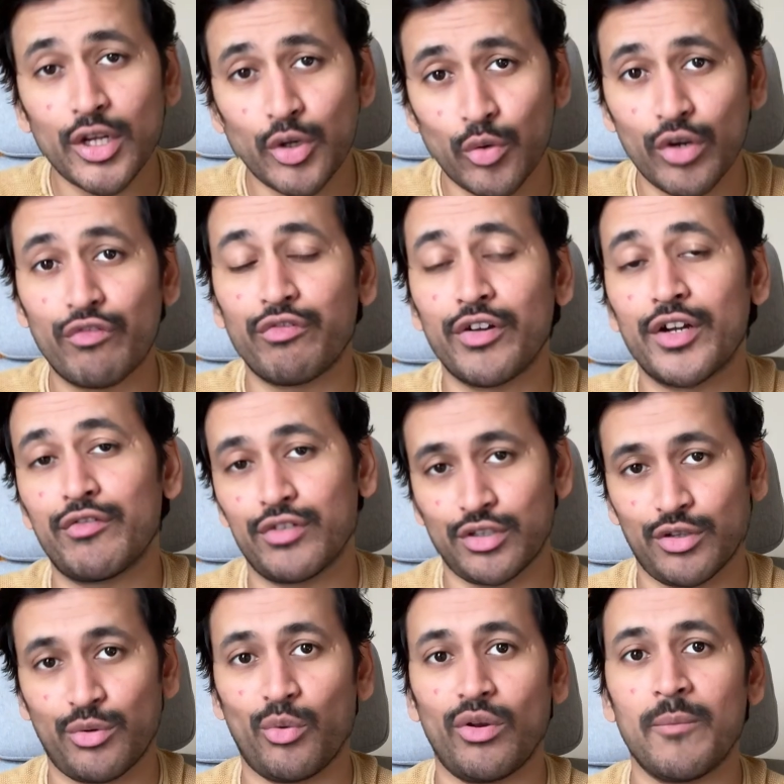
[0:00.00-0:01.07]
good fit for
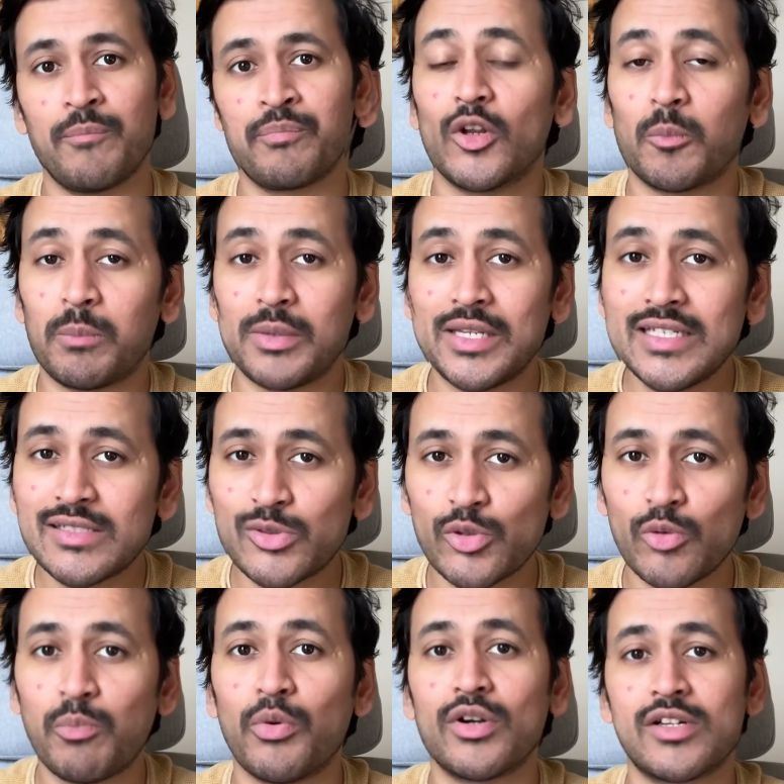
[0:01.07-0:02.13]
the role. Now, please
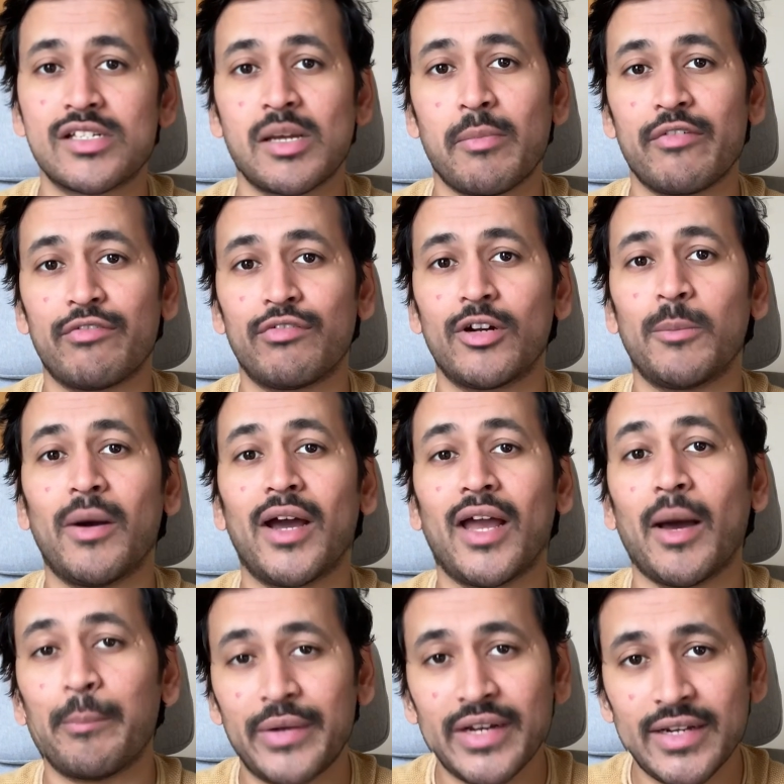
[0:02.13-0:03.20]
do put some effort by
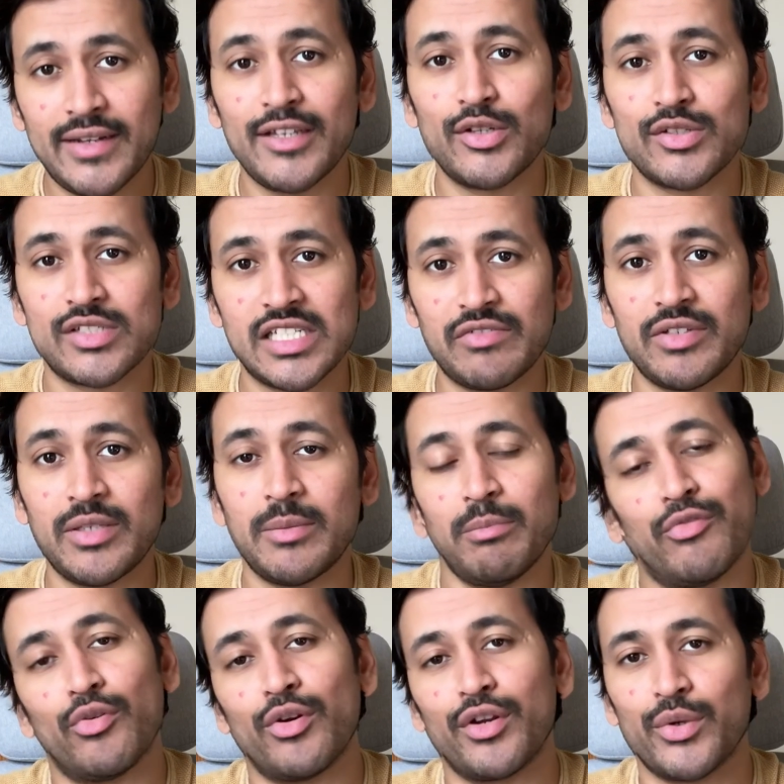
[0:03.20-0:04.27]
updating your CV
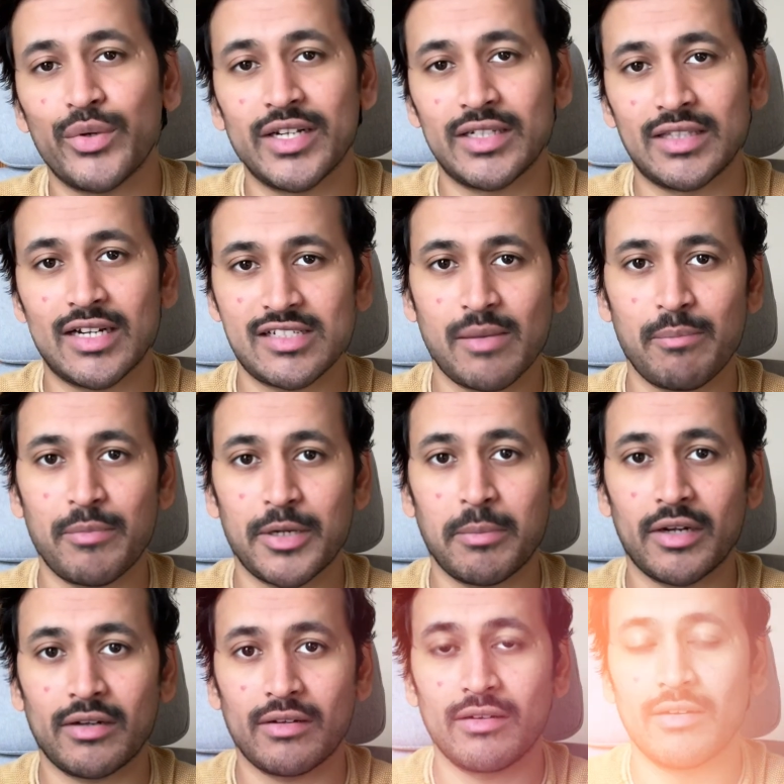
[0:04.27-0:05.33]
before you hit that submit
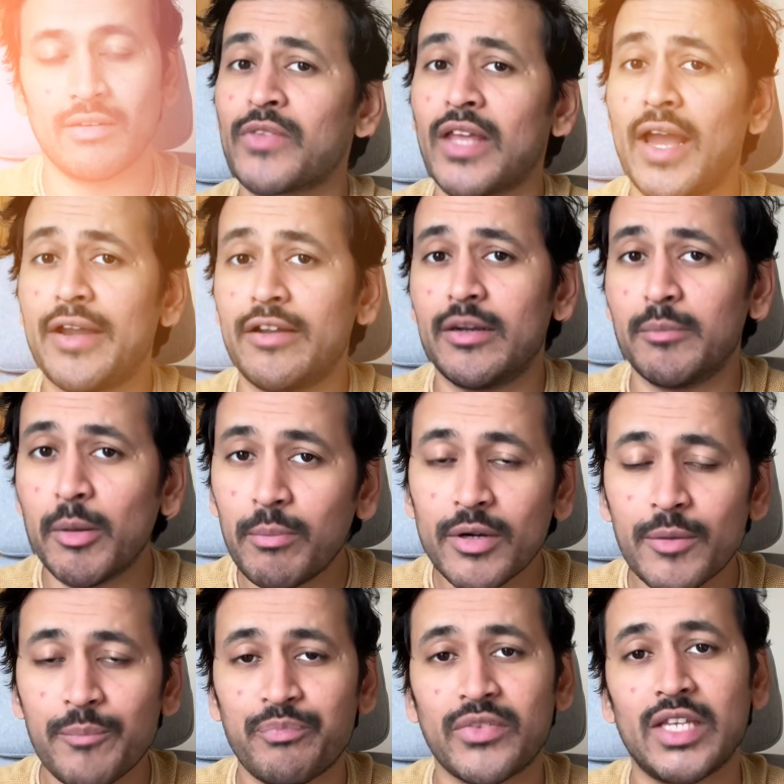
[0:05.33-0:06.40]
button. And
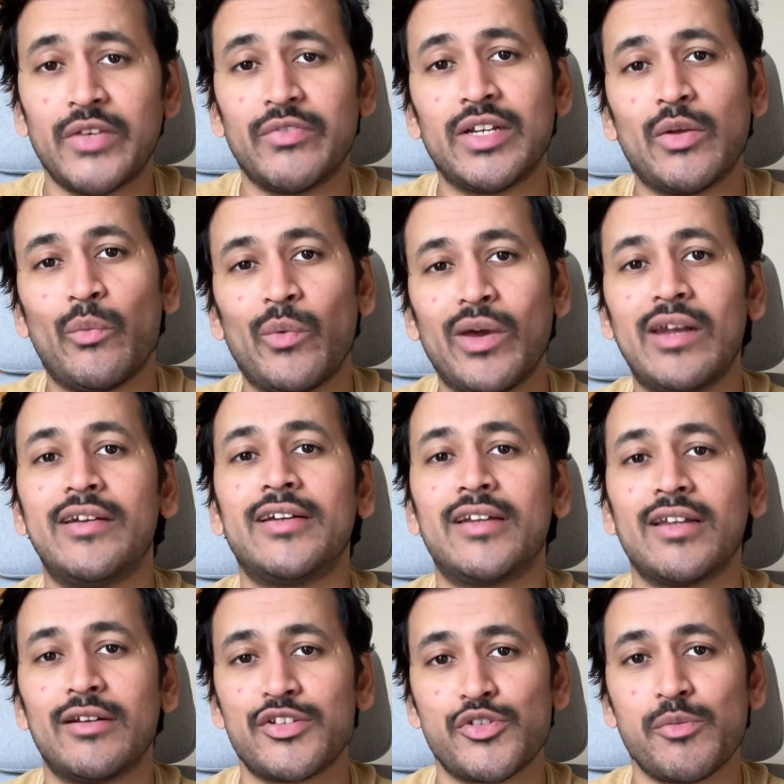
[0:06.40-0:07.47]
remember, even a
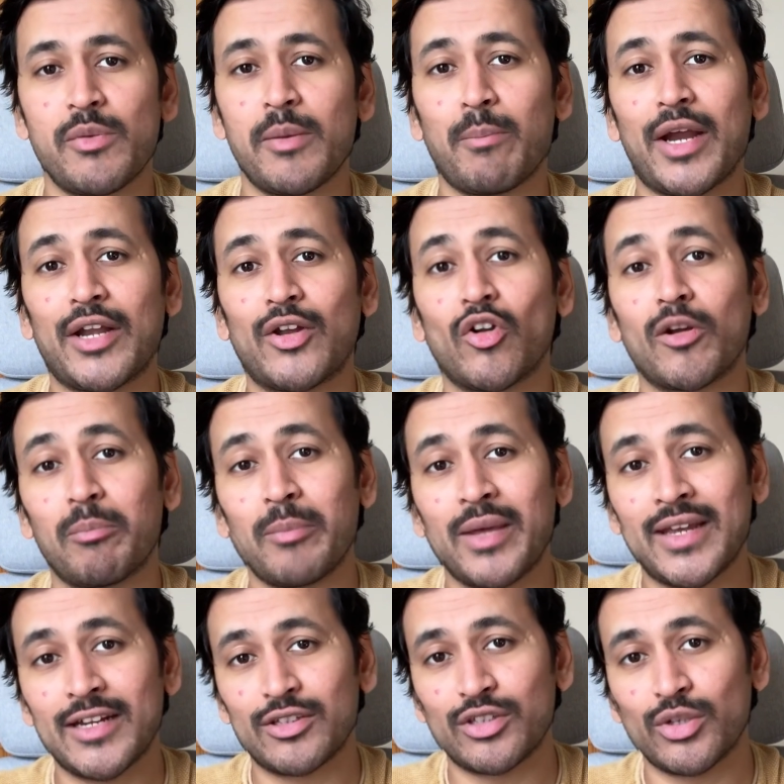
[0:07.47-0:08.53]
well-written resume might not
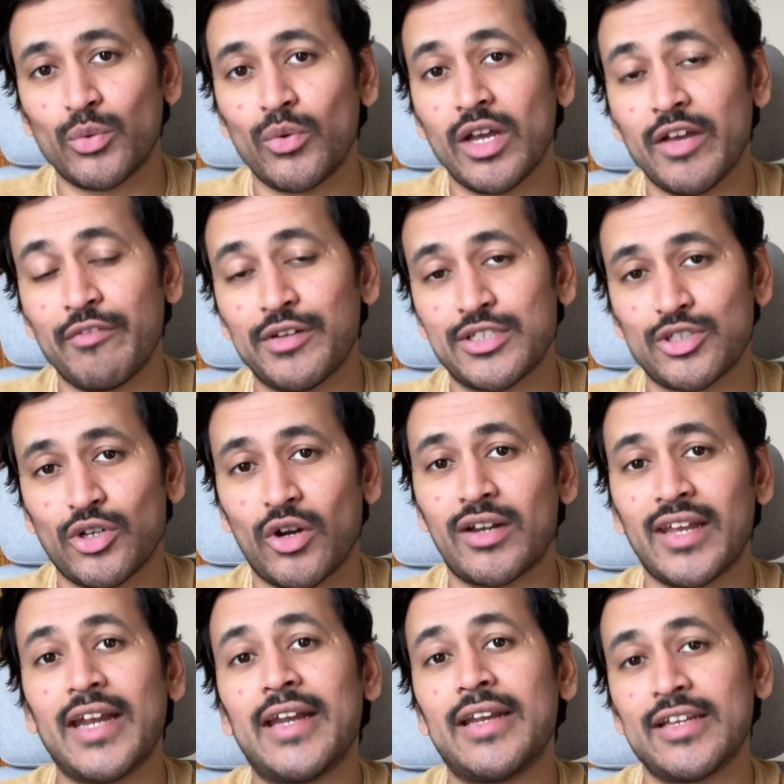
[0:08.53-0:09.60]
make it through if it's not
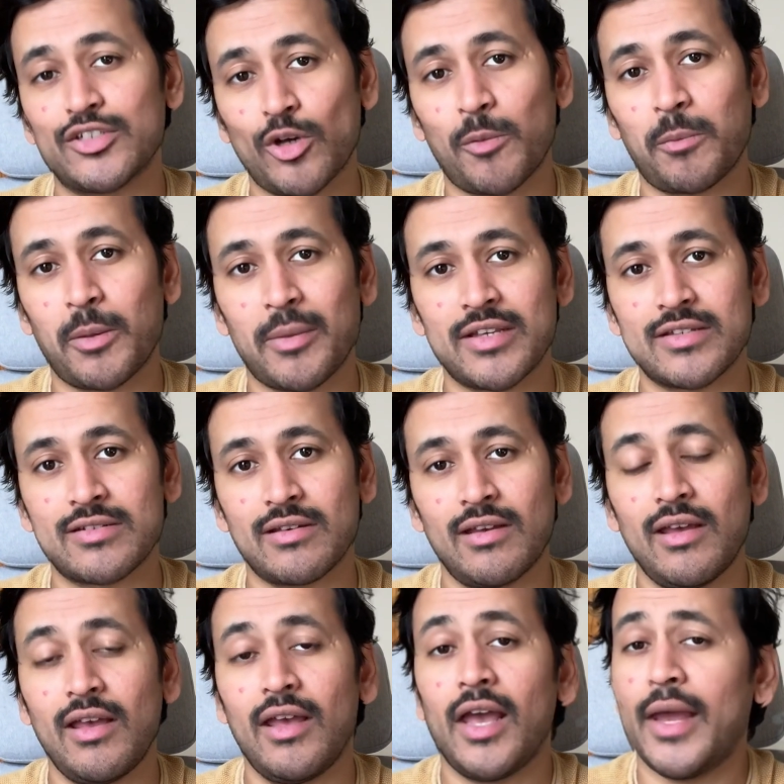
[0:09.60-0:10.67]
ATS optimized.
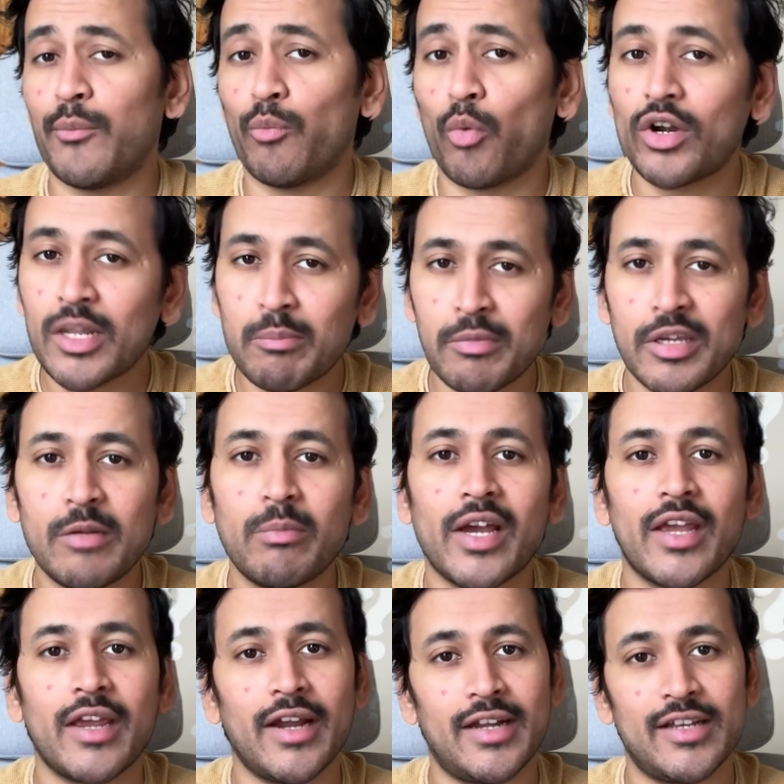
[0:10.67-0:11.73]
And what I mean
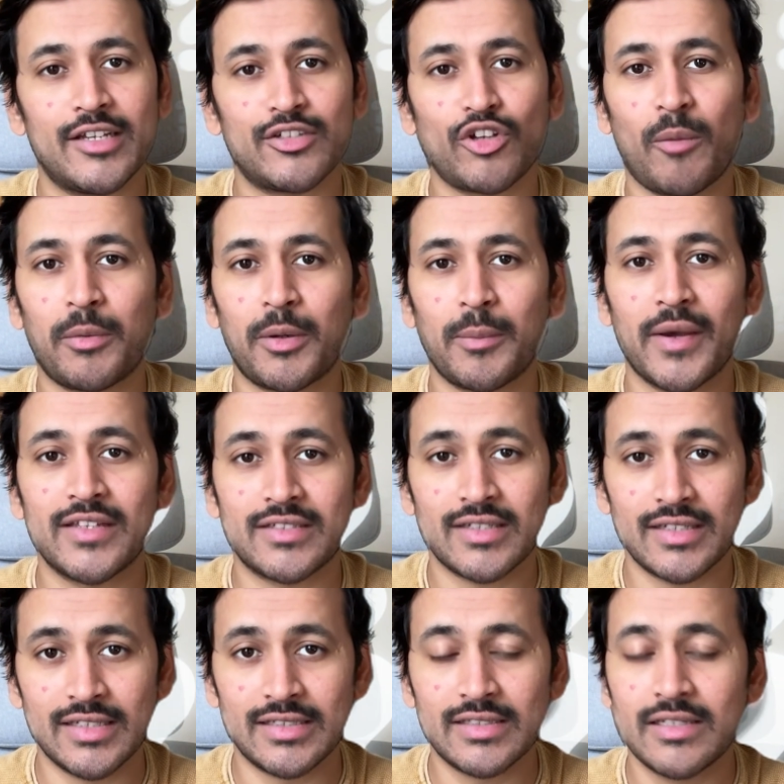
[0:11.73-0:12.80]
by ATS
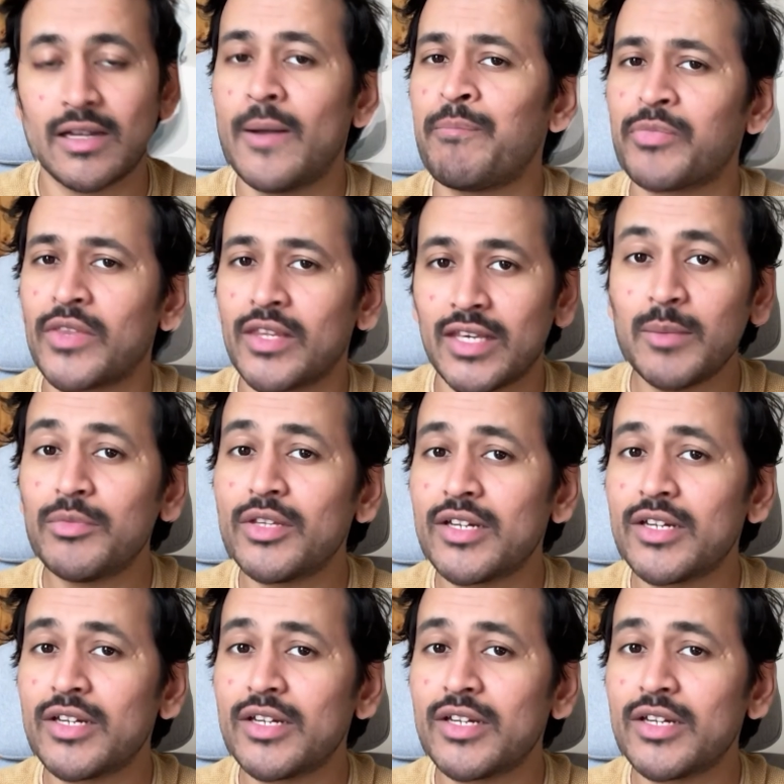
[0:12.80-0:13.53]
optimized is keep the